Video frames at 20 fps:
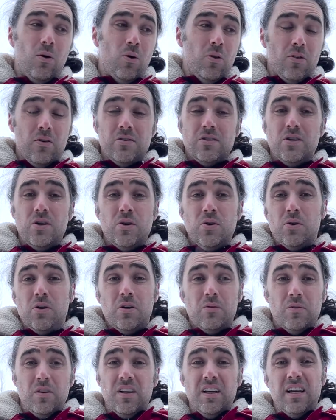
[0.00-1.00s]
or those of you who
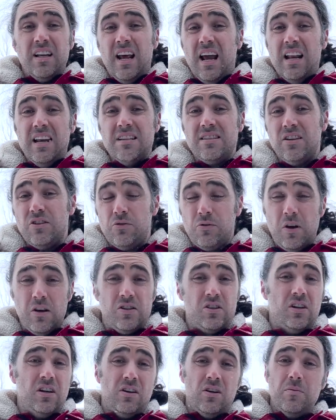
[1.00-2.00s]
are really in any
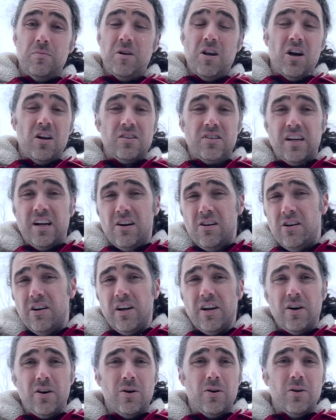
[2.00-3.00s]
situation, it could be
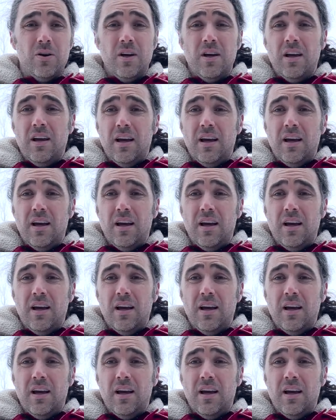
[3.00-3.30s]
Ontario,